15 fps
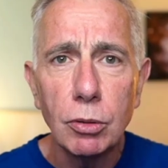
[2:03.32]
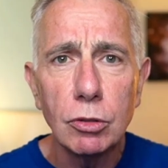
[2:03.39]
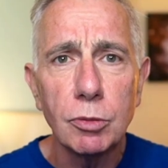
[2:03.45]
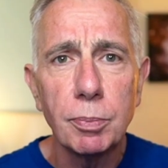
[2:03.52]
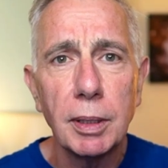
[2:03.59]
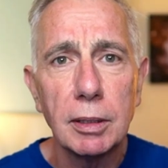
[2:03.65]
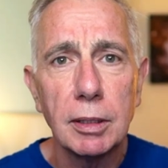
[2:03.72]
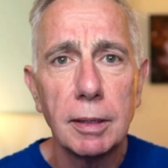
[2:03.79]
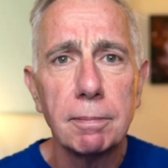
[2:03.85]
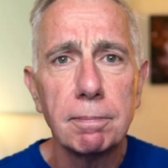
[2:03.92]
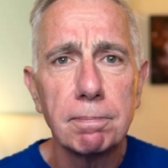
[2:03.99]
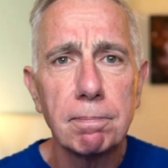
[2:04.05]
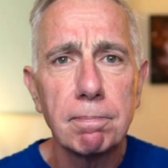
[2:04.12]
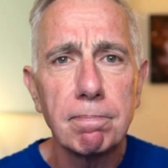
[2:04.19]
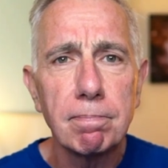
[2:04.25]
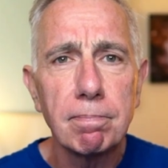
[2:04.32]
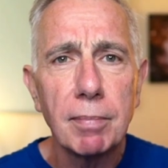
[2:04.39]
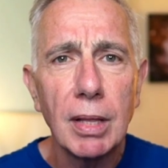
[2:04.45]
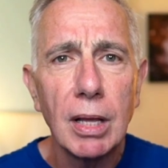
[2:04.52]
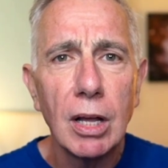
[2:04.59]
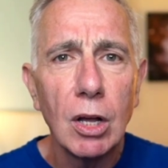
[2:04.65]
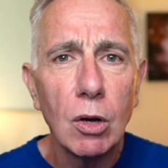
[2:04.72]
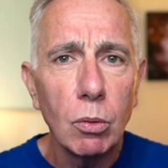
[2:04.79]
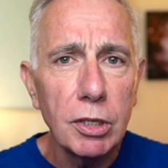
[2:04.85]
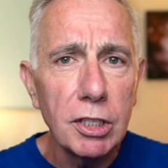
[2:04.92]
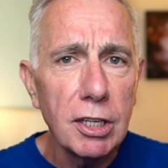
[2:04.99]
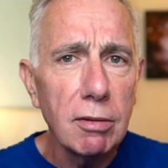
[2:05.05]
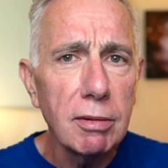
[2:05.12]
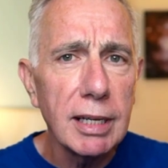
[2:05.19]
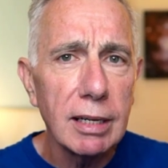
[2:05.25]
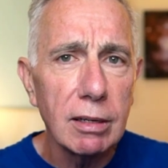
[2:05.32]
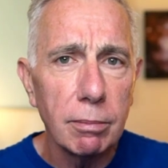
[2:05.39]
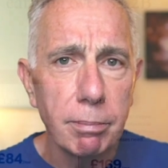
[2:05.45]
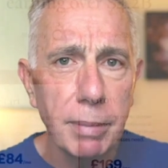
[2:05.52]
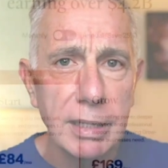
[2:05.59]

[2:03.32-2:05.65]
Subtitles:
course builder. What you don't get on